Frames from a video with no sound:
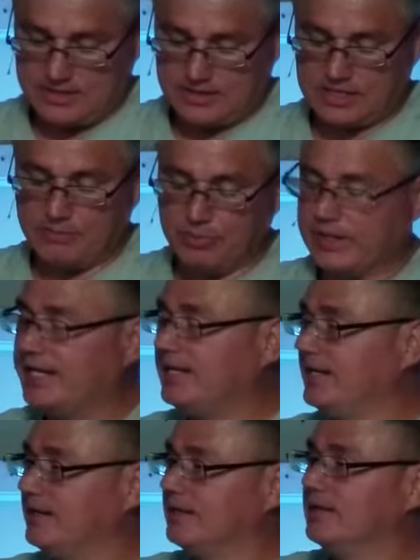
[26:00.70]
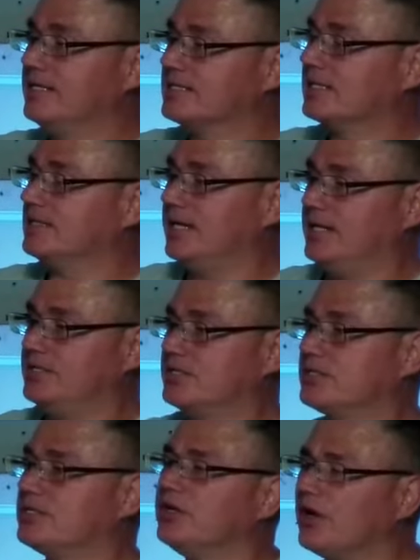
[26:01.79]
complaining is
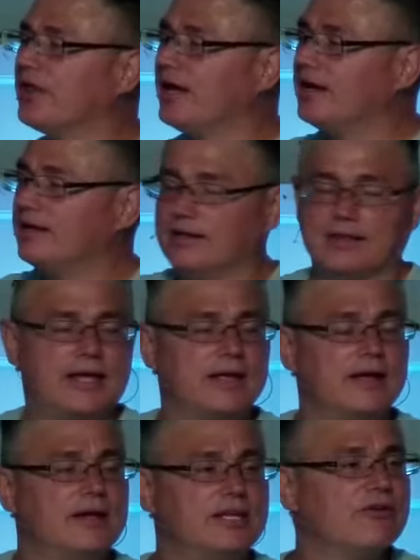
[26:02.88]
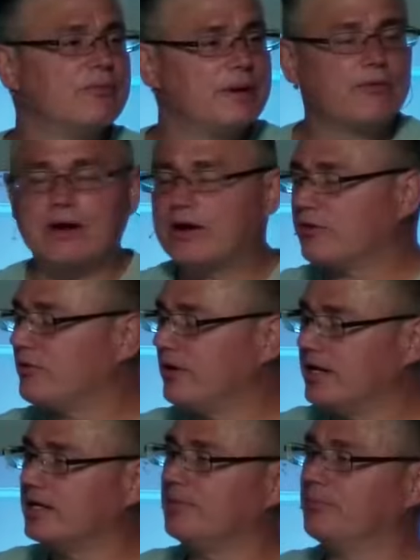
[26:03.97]
contagious? You know that? Like, you ever been around a
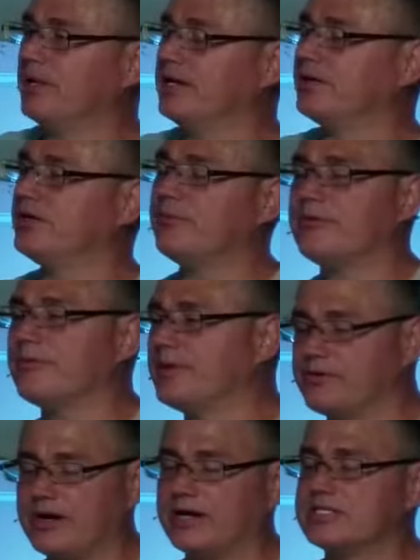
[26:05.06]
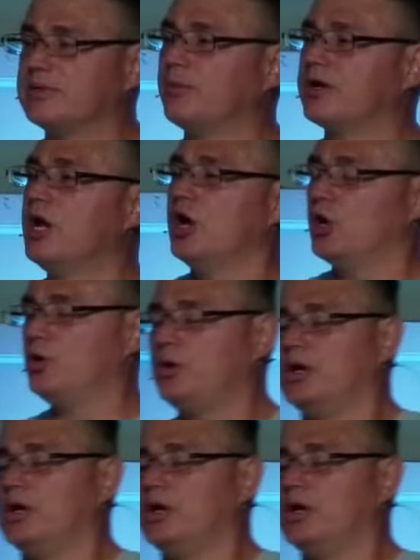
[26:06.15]
chronic complainer? You ever been around someone who,